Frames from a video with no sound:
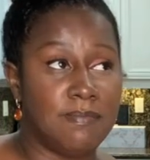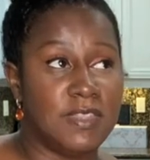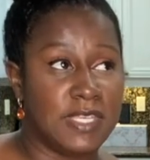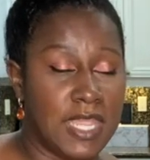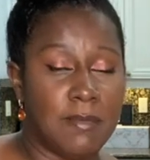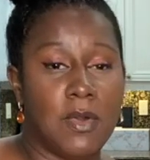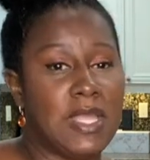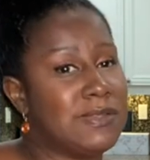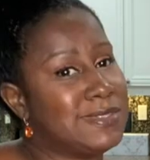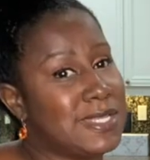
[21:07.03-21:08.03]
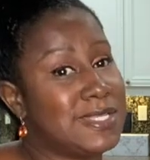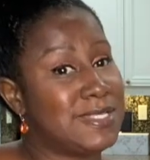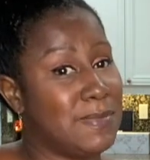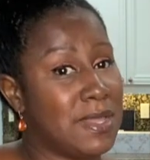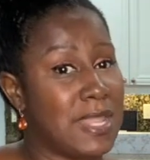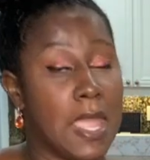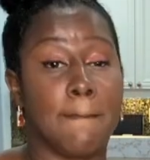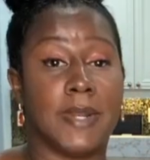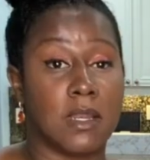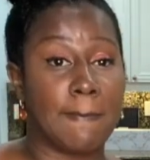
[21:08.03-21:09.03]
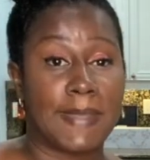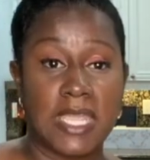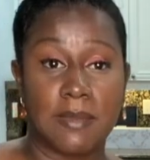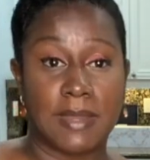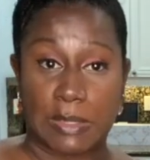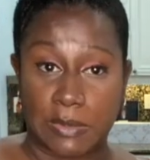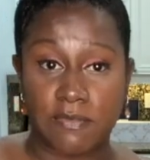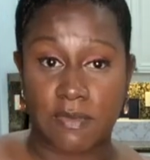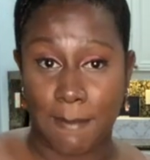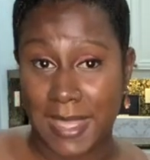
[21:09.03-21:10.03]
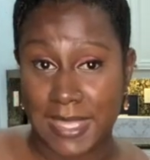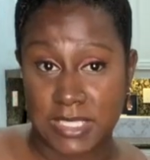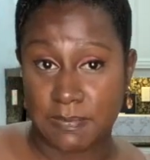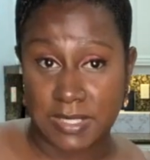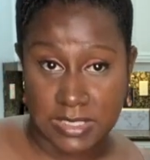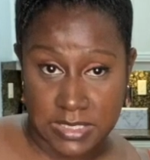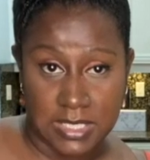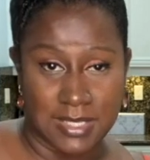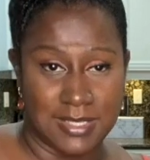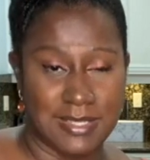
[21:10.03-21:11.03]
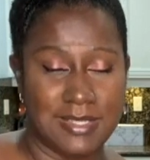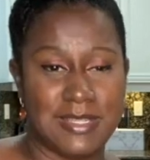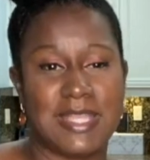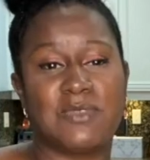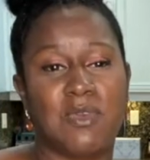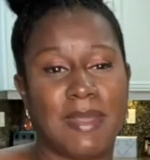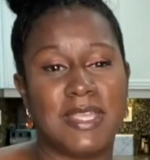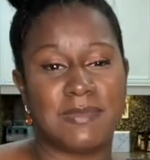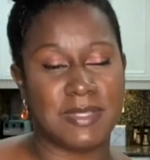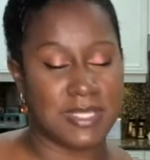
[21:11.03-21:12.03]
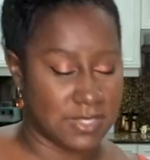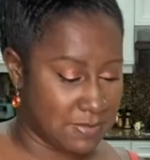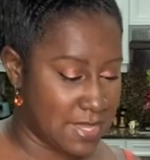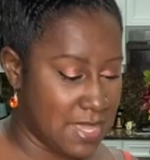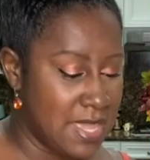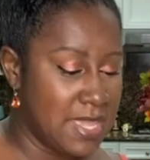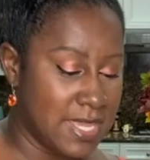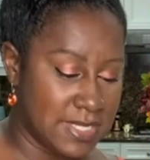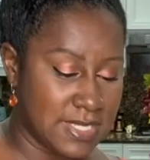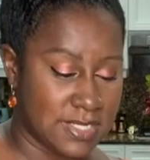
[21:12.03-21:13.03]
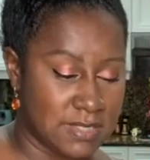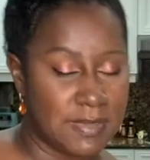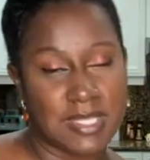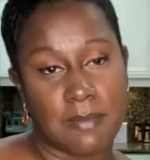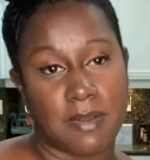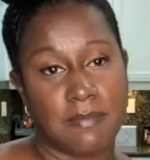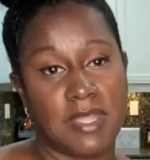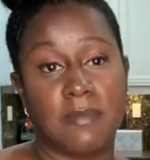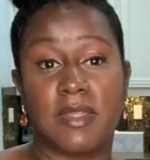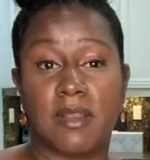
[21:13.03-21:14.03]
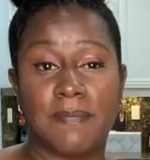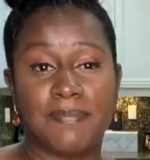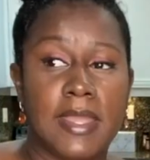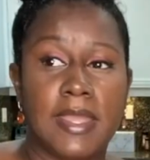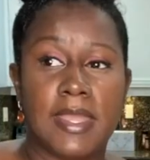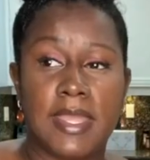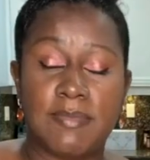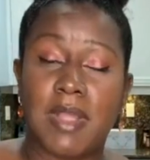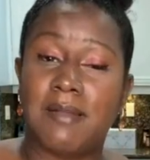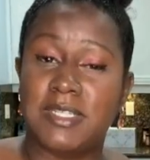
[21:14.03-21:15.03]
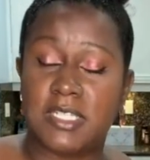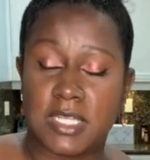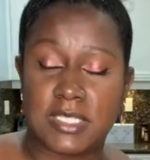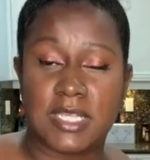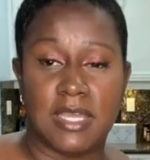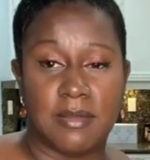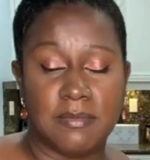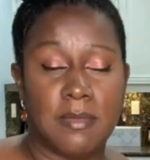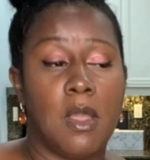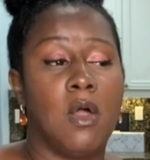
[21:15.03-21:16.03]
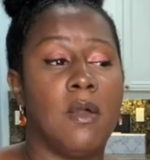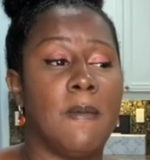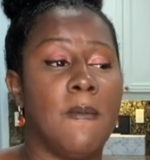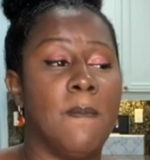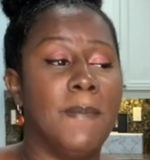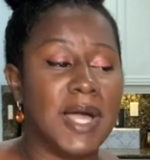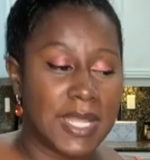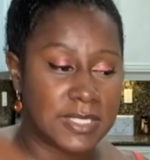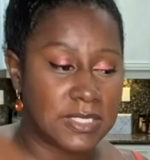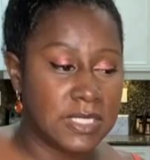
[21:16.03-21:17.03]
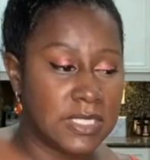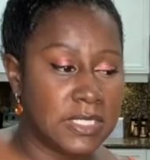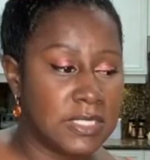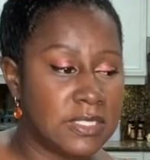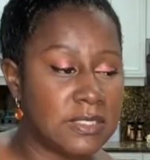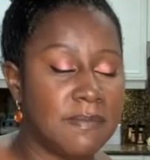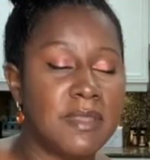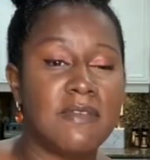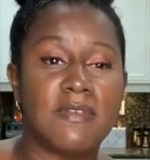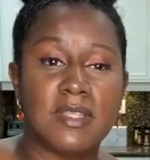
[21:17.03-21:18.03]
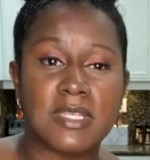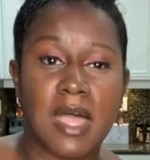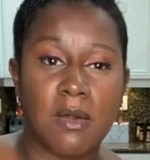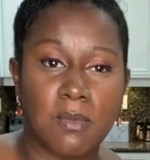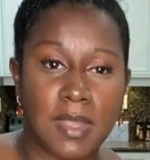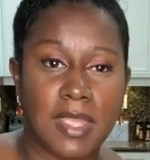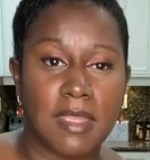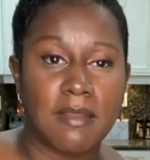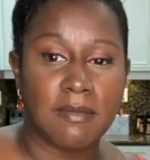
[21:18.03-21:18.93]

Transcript: the neem oil does smell like burnt peanut butter from my husband's. That's what my husband tells me. He says it smells like burnt peanut butter. It probably does to him, but the benefits outweigh